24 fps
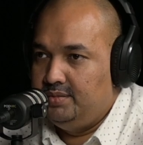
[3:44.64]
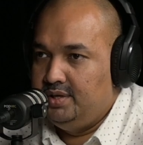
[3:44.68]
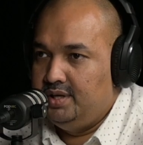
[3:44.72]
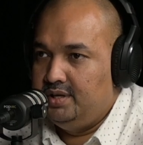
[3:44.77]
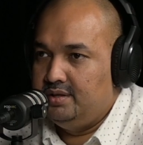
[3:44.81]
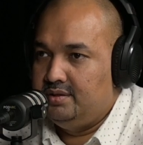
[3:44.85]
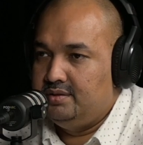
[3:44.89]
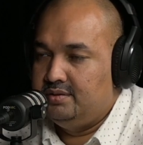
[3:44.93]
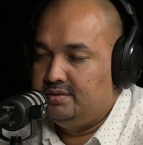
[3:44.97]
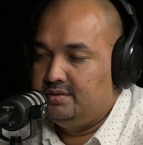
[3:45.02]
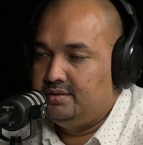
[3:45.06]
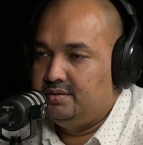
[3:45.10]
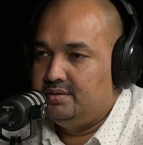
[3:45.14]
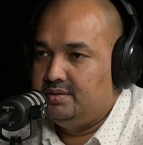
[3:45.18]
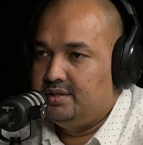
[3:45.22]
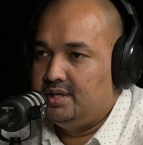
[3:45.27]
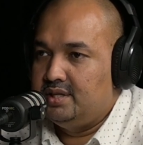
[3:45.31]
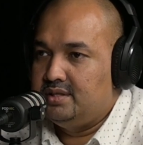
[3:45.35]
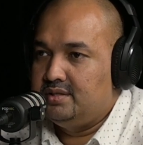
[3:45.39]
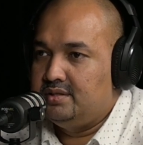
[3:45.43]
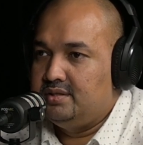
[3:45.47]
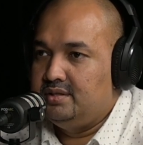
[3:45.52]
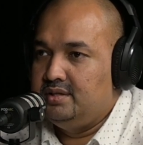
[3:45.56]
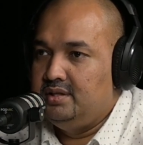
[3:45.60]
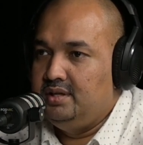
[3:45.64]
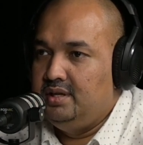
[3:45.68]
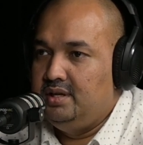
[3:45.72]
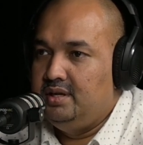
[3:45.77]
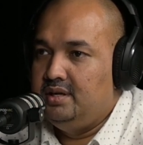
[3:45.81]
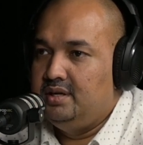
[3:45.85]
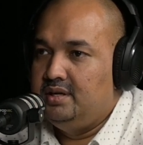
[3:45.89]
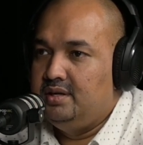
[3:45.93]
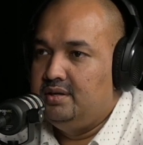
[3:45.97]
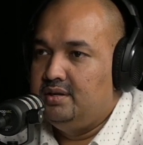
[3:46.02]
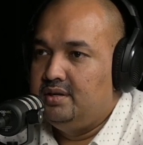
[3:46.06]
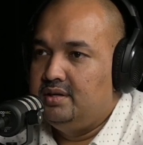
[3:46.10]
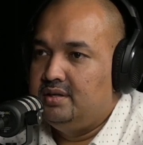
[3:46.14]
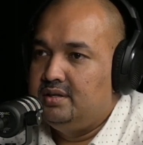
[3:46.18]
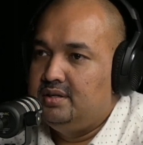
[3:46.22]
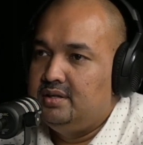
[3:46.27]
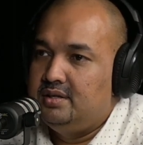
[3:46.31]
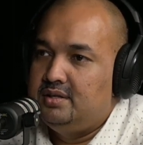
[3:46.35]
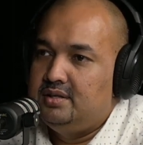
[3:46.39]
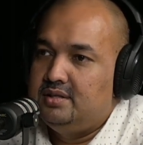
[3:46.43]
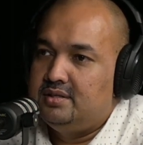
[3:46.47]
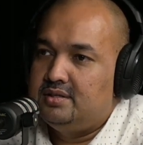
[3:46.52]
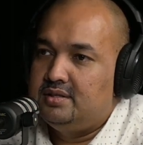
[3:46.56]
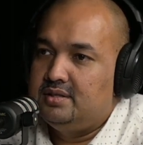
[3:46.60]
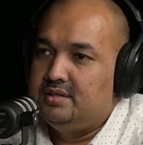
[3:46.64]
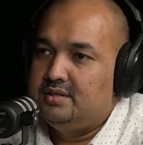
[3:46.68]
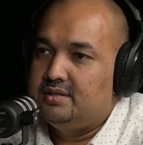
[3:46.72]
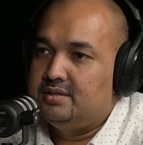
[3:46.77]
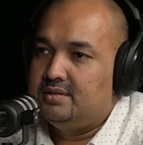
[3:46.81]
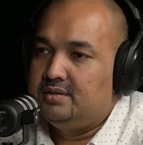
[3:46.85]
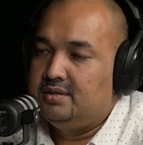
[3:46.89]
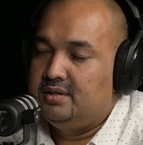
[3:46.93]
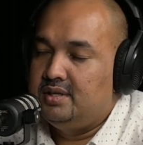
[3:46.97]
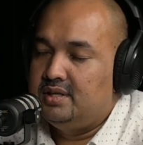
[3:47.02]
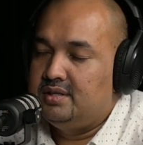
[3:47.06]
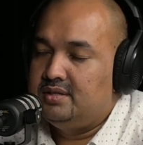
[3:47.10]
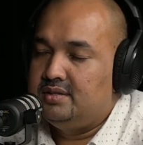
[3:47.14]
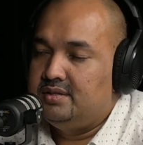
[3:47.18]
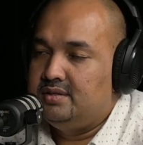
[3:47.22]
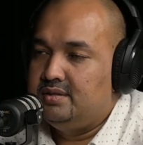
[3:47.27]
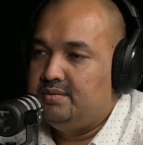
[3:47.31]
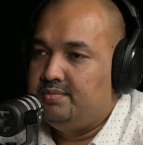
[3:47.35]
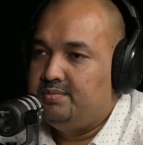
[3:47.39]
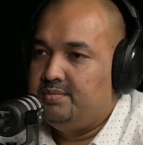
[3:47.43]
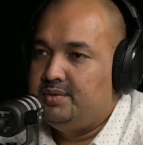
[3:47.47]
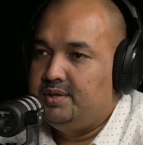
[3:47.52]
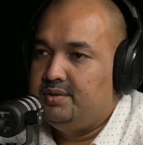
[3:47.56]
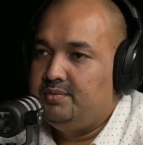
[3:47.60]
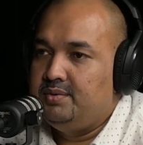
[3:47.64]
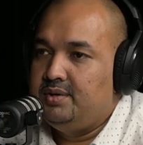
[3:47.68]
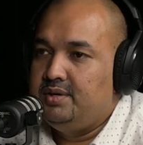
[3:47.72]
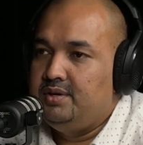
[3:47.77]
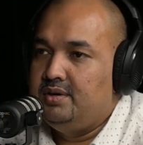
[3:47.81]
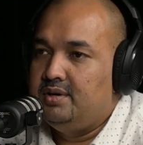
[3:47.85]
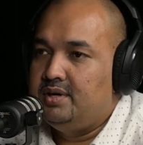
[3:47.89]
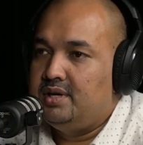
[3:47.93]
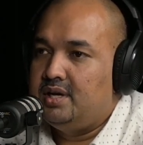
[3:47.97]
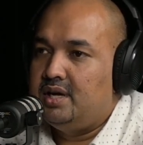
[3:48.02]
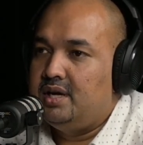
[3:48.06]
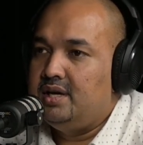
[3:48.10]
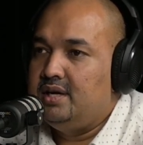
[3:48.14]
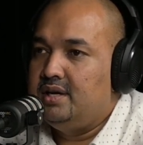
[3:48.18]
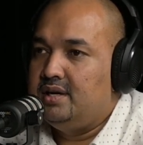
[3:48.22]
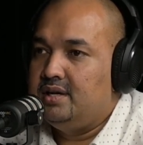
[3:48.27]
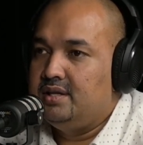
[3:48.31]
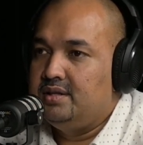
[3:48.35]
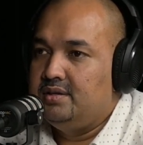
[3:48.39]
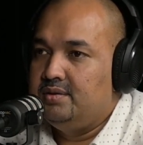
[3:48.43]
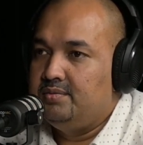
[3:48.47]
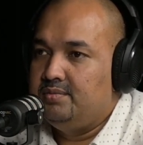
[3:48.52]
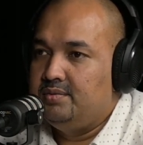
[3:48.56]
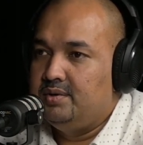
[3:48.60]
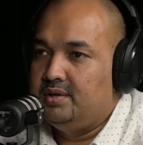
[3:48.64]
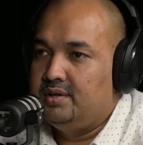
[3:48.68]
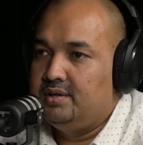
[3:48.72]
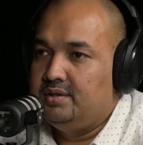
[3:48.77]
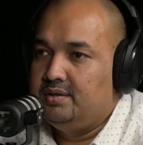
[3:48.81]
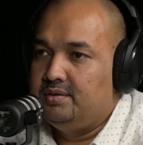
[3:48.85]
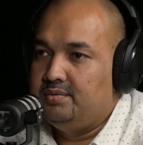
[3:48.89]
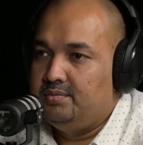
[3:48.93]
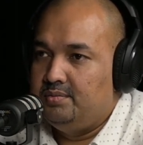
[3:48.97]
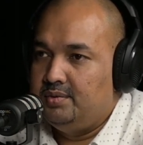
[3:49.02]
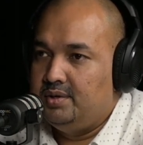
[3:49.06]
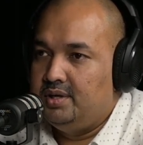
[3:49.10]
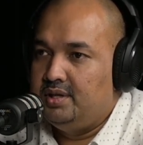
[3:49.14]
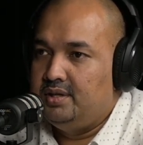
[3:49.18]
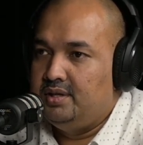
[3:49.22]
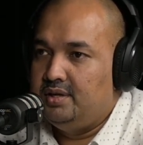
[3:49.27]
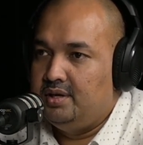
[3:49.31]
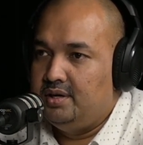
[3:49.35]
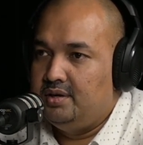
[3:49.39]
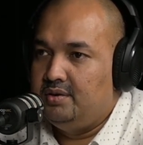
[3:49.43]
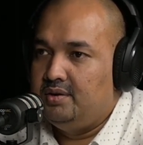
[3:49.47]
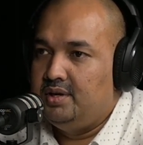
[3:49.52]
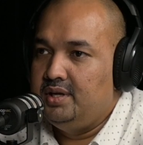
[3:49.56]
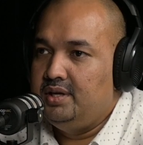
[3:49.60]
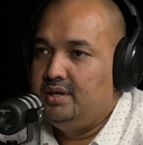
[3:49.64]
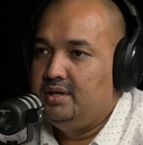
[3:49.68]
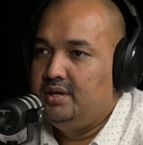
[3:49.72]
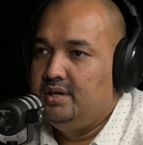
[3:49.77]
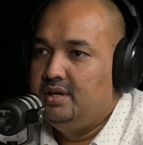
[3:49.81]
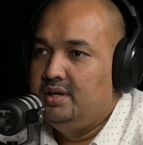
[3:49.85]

Yeah. So that's the distance. That's the between your tire and the alloy.